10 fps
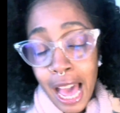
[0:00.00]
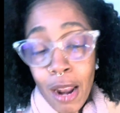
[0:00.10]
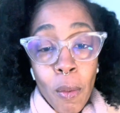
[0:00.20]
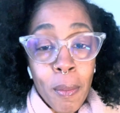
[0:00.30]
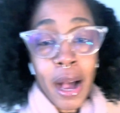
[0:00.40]
I
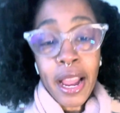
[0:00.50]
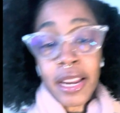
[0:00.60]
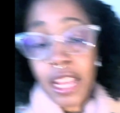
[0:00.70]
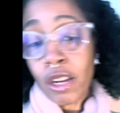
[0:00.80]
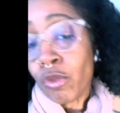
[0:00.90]
don't
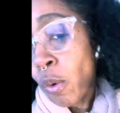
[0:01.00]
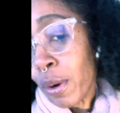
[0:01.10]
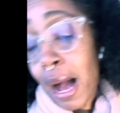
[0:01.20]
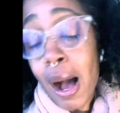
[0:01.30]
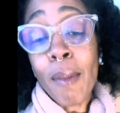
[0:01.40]
mind it
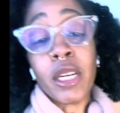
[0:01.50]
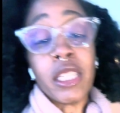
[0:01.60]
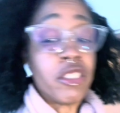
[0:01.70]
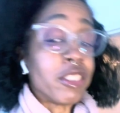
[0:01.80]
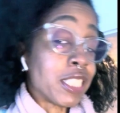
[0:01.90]
growing out. I'm
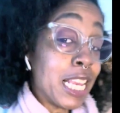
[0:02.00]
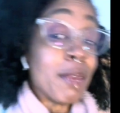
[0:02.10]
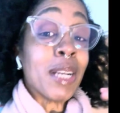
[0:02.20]
gonna just keep